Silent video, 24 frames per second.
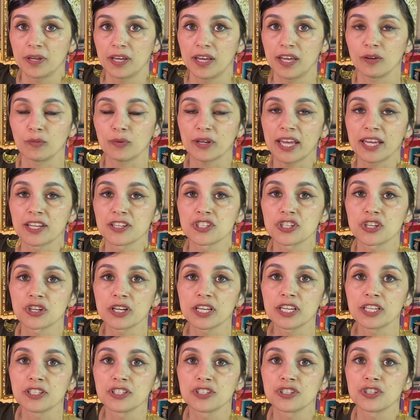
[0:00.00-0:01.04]
and we enter
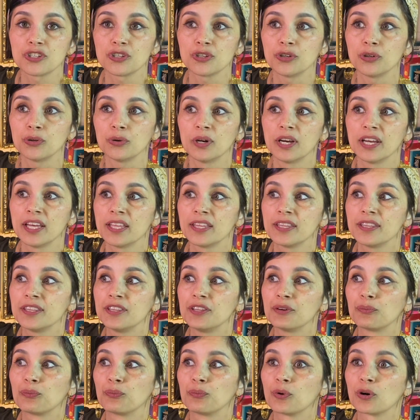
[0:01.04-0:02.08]
into the
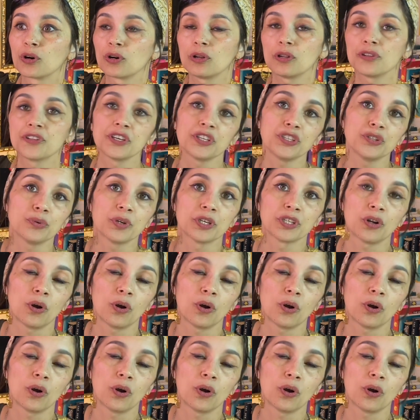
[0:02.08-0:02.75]
world that you can